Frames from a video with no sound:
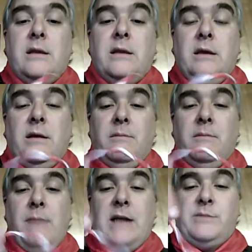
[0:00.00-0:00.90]
the
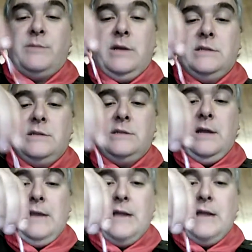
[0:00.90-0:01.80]
back splice
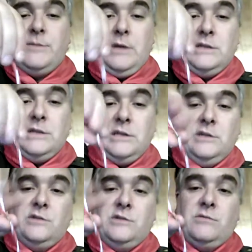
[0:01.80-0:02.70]
and the eye splice
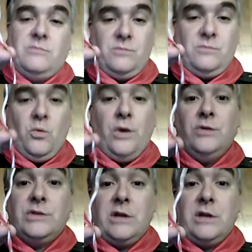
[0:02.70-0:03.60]
is where
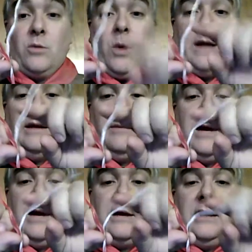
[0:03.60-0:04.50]
you start winding
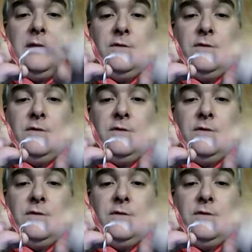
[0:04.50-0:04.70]
back in.